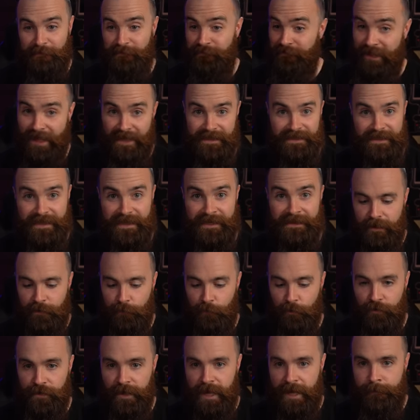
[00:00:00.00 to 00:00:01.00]
That's it, then
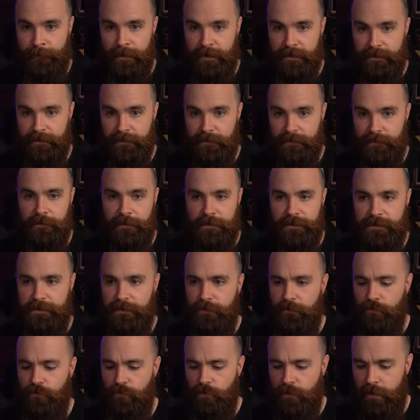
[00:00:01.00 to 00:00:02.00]
we'll name it. Let's
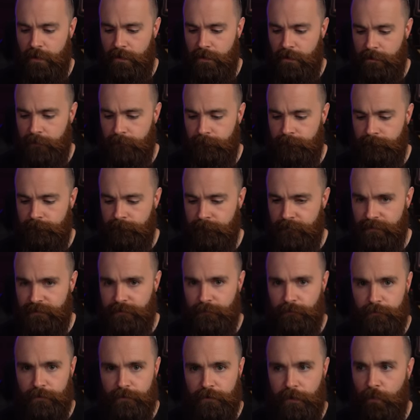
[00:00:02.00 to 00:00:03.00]
do, um, let's
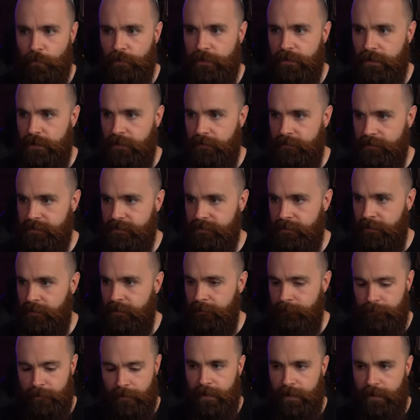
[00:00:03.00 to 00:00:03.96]
do Loki this time.